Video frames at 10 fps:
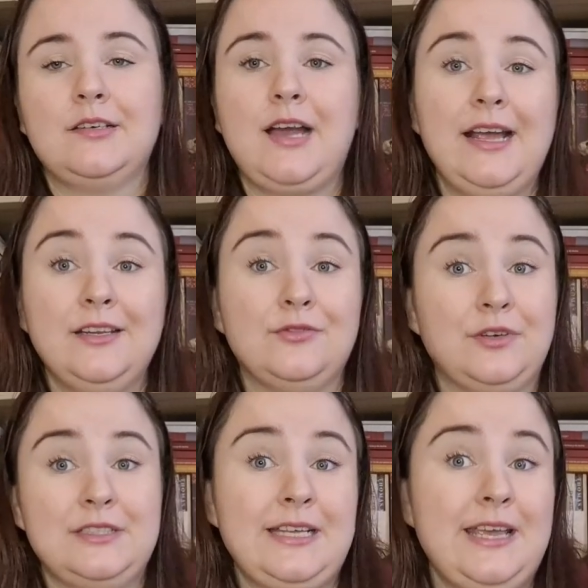kind of
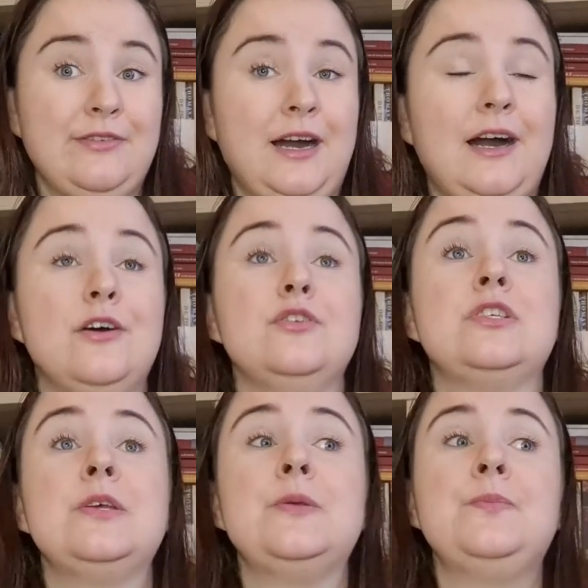a safe
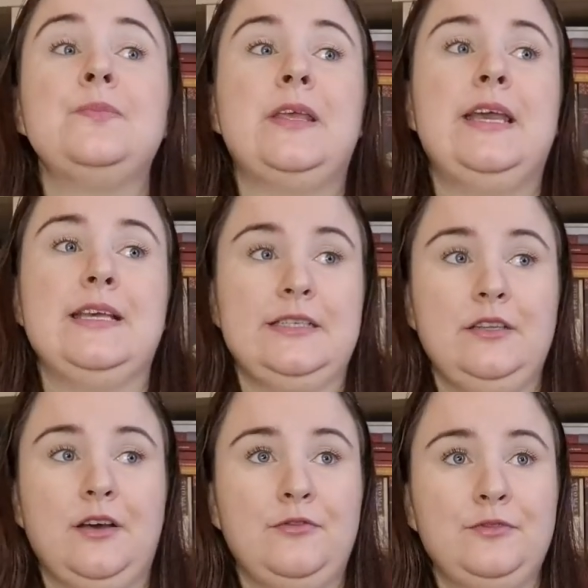house. He has
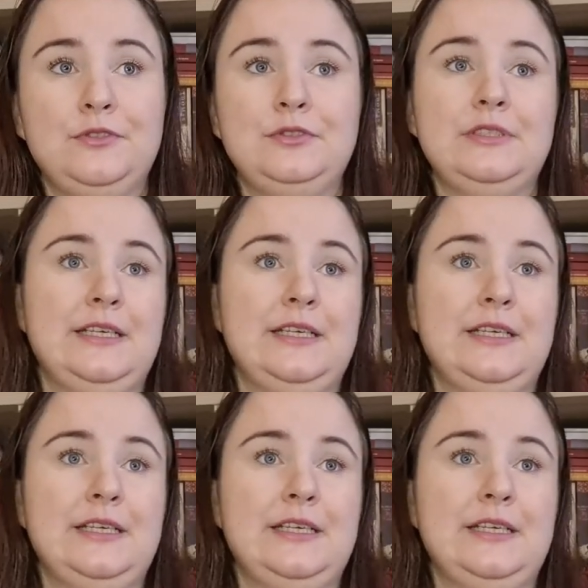enough food.